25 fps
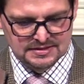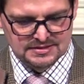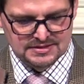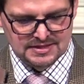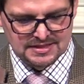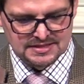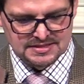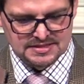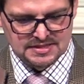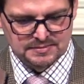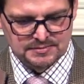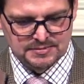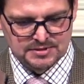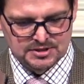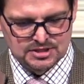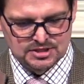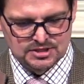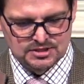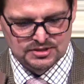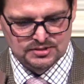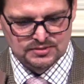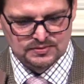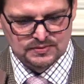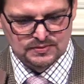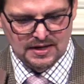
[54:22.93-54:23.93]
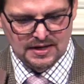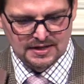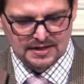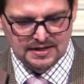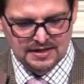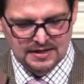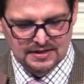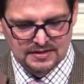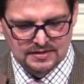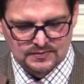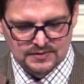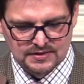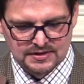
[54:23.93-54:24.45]
So that's number two
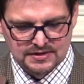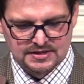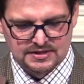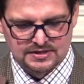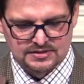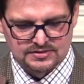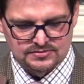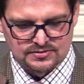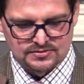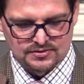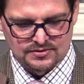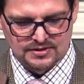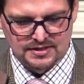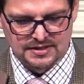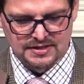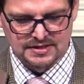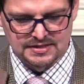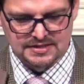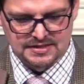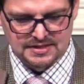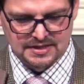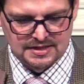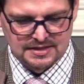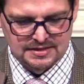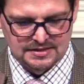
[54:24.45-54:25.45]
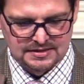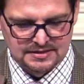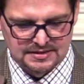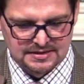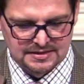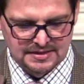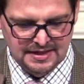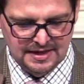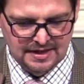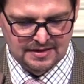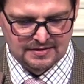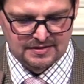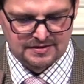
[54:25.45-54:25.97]
walking in the word, controlling the tongue,
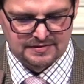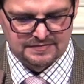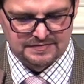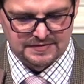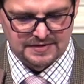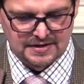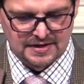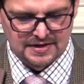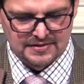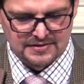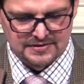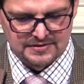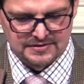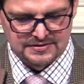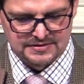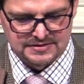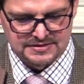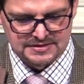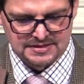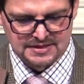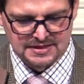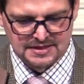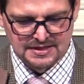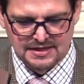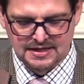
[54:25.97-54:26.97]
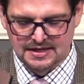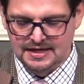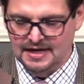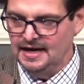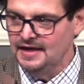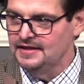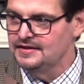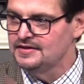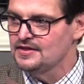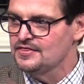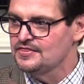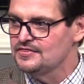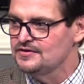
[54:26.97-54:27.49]
caring for others.
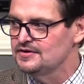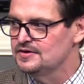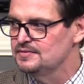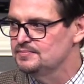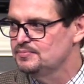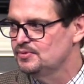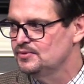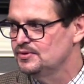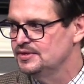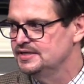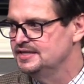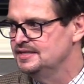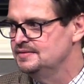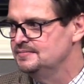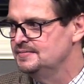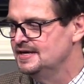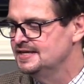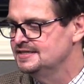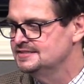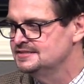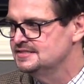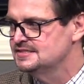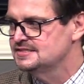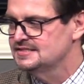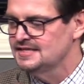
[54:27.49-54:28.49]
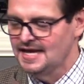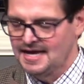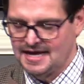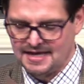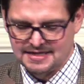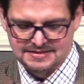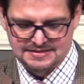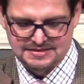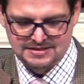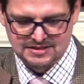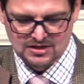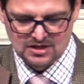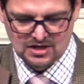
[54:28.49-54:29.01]
And the third point he makes is
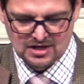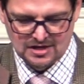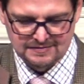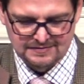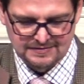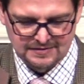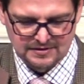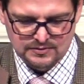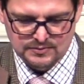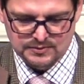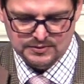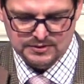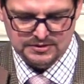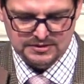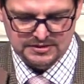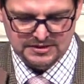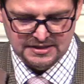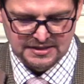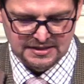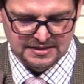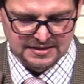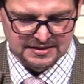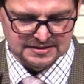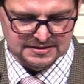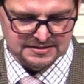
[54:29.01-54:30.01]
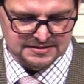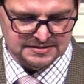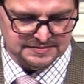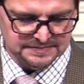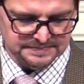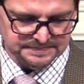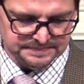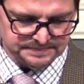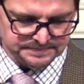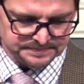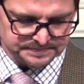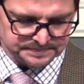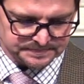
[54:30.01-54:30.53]
casting off our worldliness.
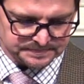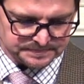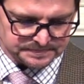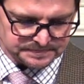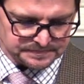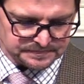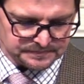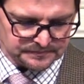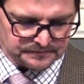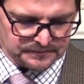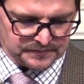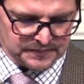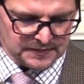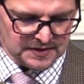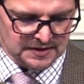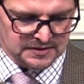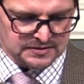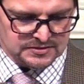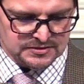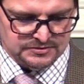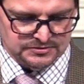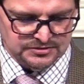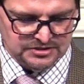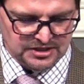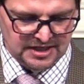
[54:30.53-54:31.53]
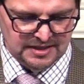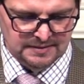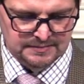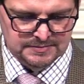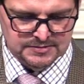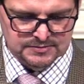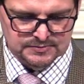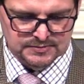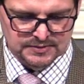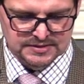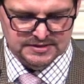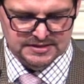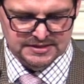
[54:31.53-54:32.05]
So
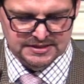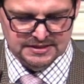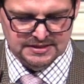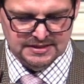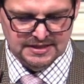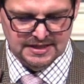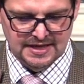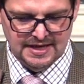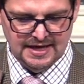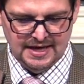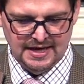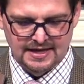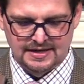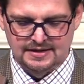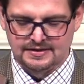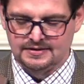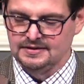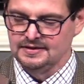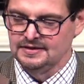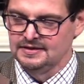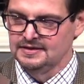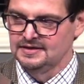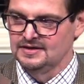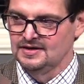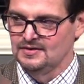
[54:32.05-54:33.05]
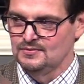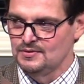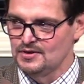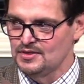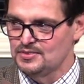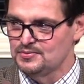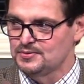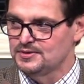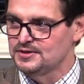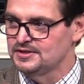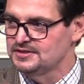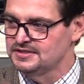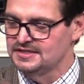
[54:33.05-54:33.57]
James will deal again
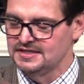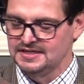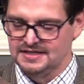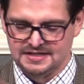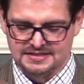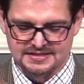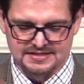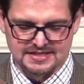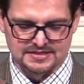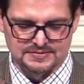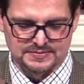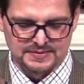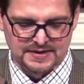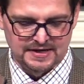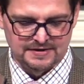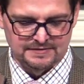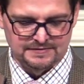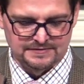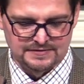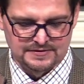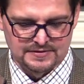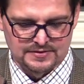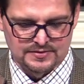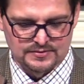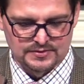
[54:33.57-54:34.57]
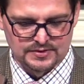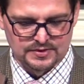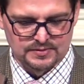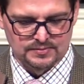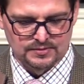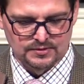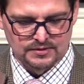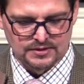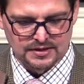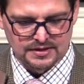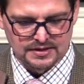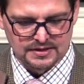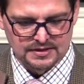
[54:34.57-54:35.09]
with worldliness as we get further in the
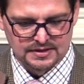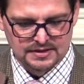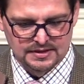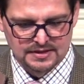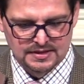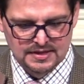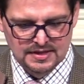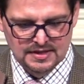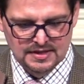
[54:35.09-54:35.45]
book,